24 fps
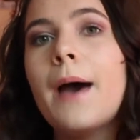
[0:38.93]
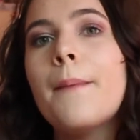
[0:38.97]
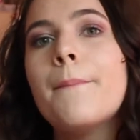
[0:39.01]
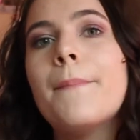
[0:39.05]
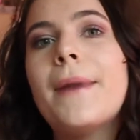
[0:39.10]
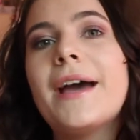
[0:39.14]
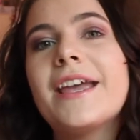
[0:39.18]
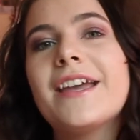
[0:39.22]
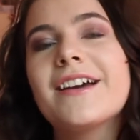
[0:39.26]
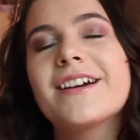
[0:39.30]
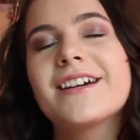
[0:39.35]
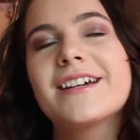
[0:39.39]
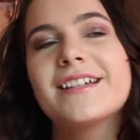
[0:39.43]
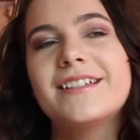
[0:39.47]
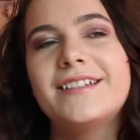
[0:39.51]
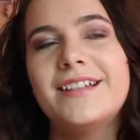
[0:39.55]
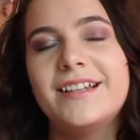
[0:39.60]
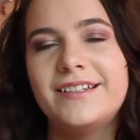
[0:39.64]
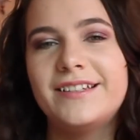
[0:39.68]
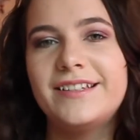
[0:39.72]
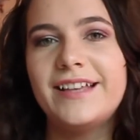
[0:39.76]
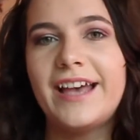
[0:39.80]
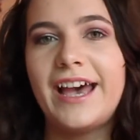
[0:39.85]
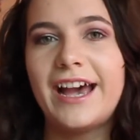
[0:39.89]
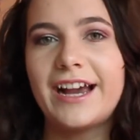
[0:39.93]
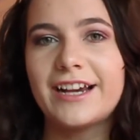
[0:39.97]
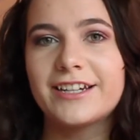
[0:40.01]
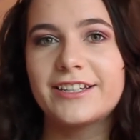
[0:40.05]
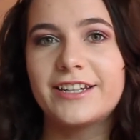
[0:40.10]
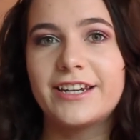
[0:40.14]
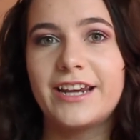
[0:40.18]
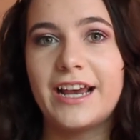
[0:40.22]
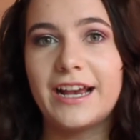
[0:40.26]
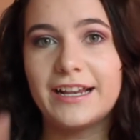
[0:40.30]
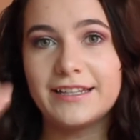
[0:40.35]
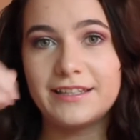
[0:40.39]
My younger sister
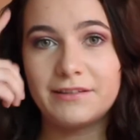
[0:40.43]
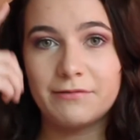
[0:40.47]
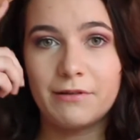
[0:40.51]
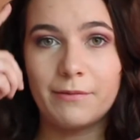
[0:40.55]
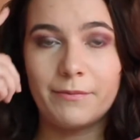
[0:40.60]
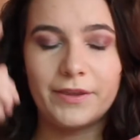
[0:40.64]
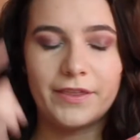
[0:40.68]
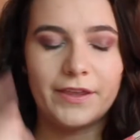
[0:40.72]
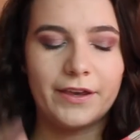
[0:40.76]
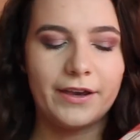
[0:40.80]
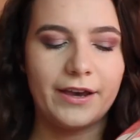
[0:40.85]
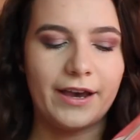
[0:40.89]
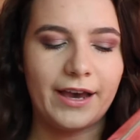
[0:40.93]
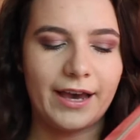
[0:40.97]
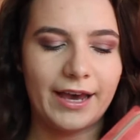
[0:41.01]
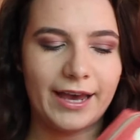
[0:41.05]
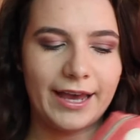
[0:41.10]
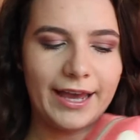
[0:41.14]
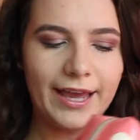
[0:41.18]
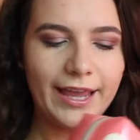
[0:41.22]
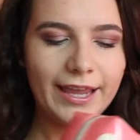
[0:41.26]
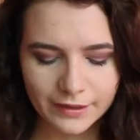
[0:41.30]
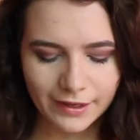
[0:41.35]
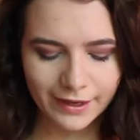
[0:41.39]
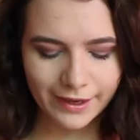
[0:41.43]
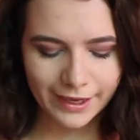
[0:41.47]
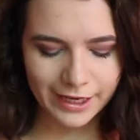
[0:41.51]
actually has the one with her eye.